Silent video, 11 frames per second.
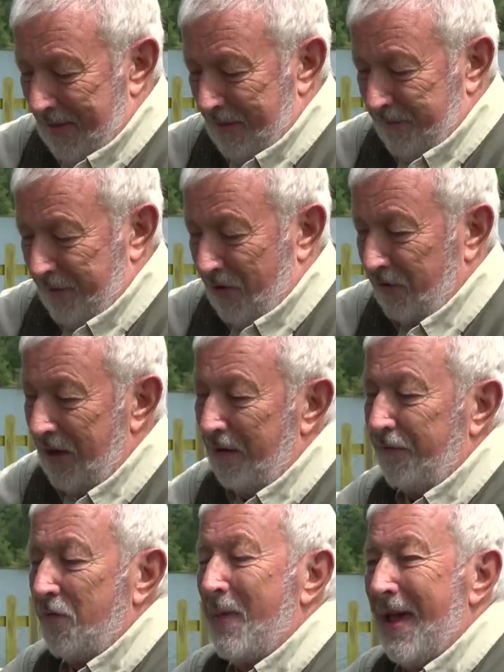that far down
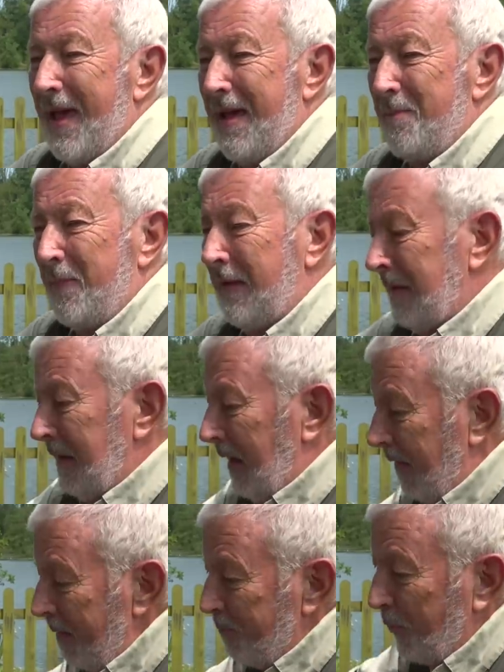from the hem and
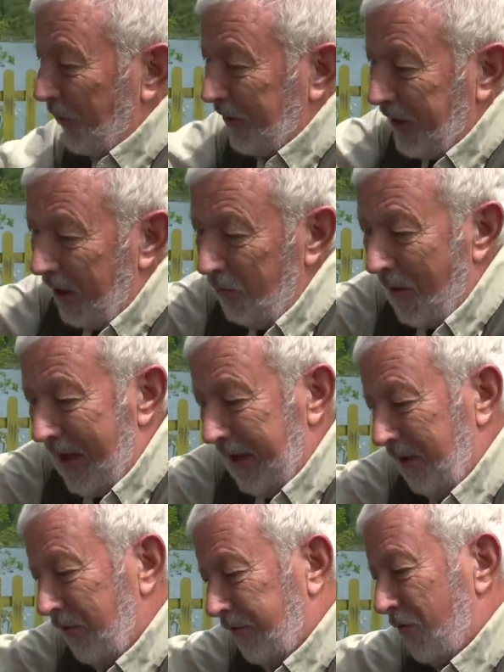then put a coat
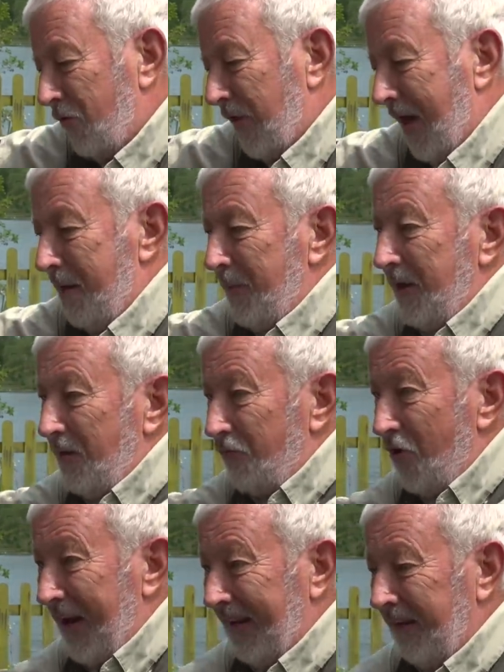hanger through the hem in a
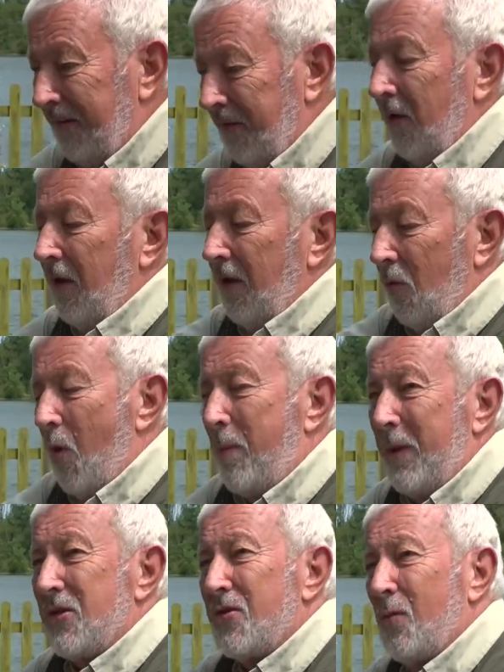ring, whip
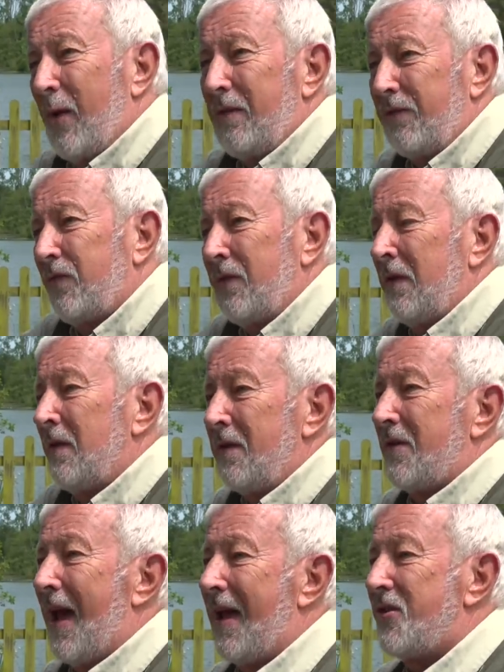it to one of
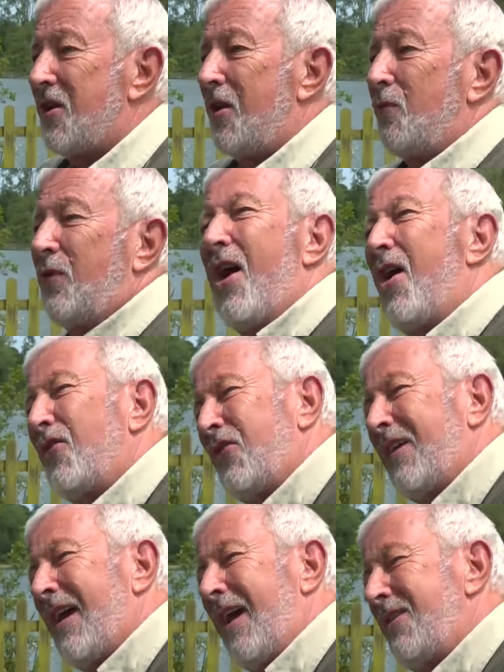Dad's old garden
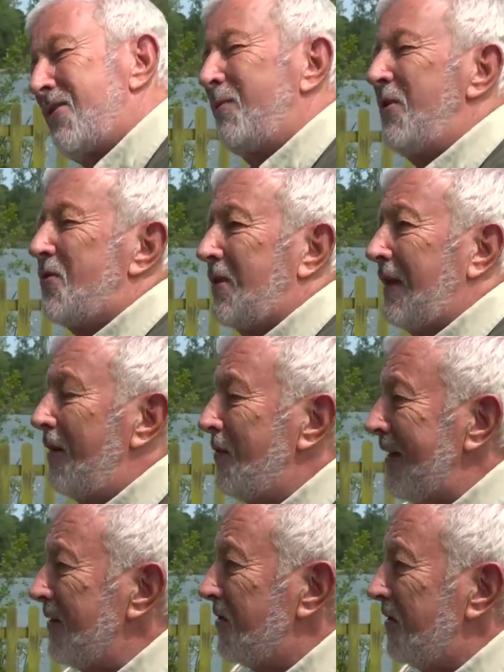canes. And we used to go
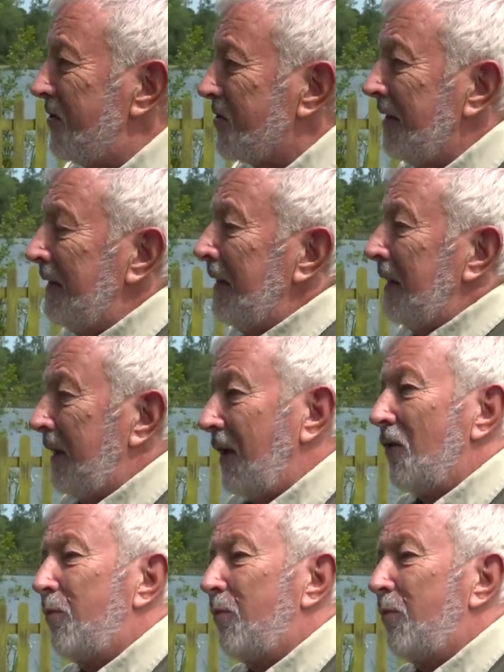down to this little